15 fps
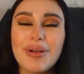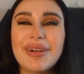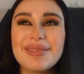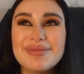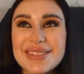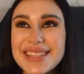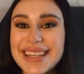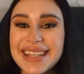
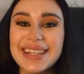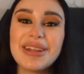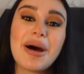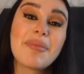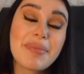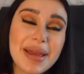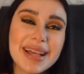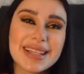I'm just kidding,
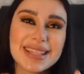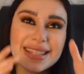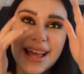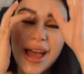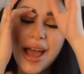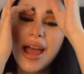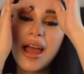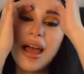not pissed.
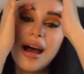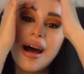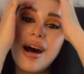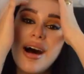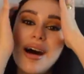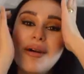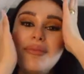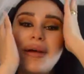
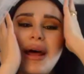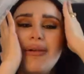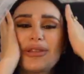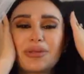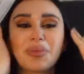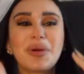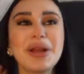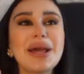But I
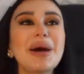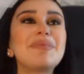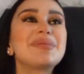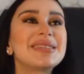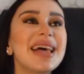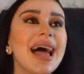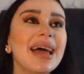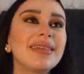was pretty
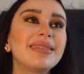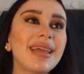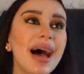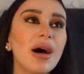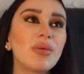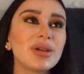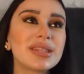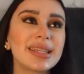upset, and
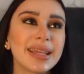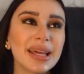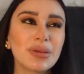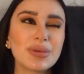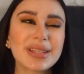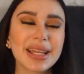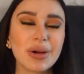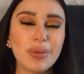that once again
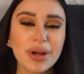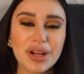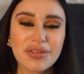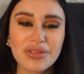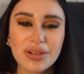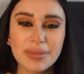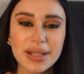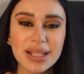was like weird
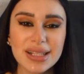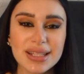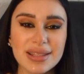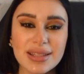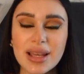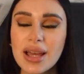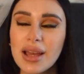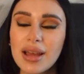for me,
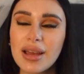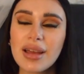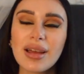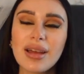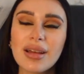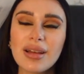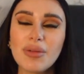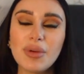because
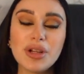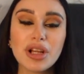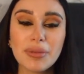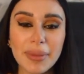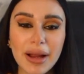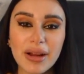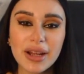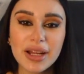when you're
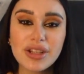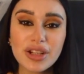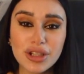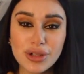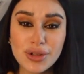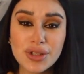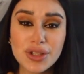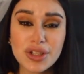married, you're
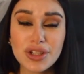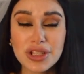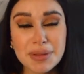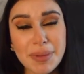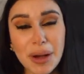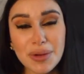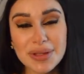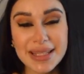used to your
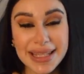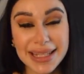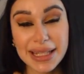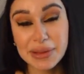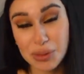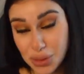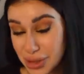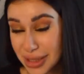spouse
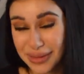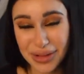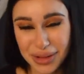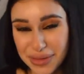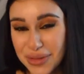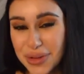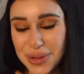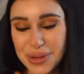eating most of your
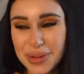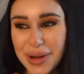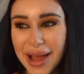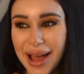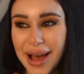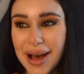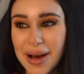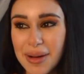food. But
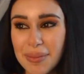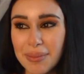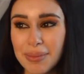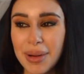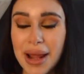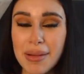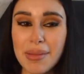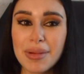
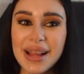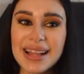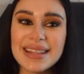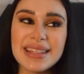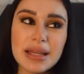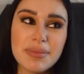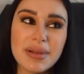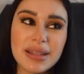I remember that
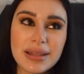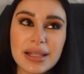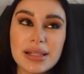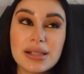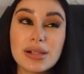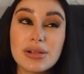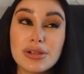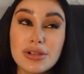day being
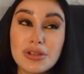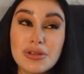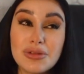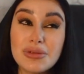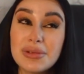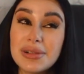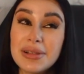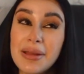like,
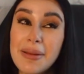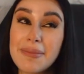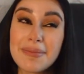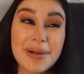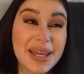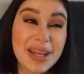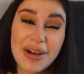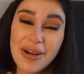oh
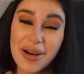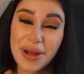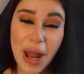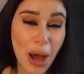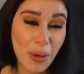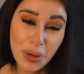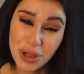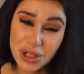my god,
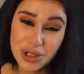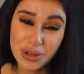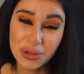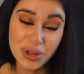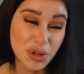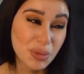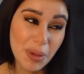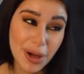how could you,
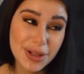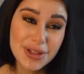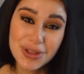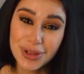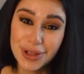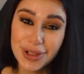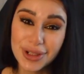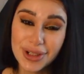you
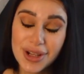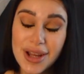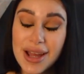monster.